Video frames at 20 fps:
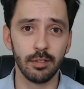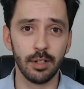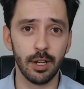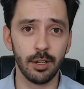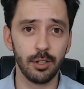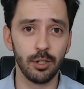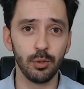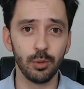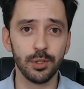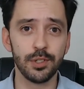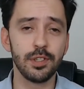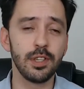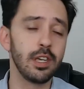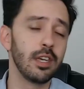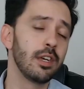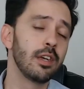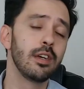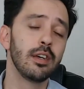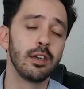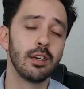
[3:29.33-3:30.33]
you will
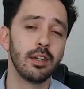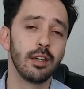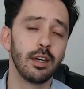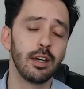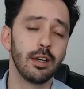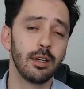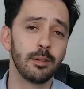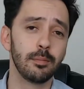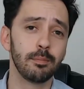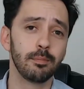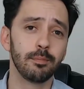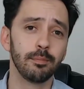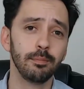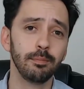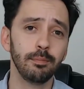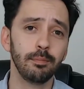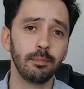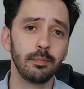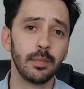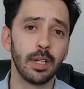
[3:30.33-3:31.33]
see,
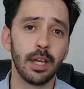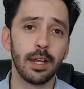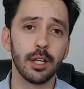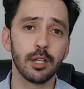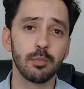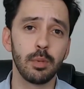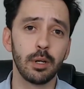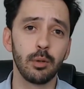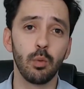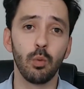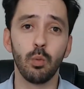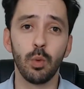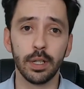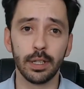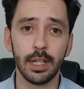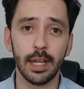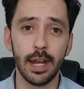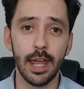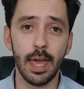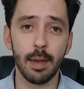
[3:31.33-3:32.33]
can explain what
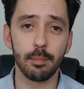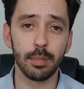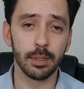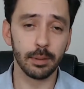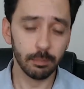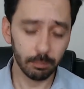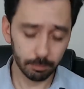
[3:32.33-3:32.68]
can happen.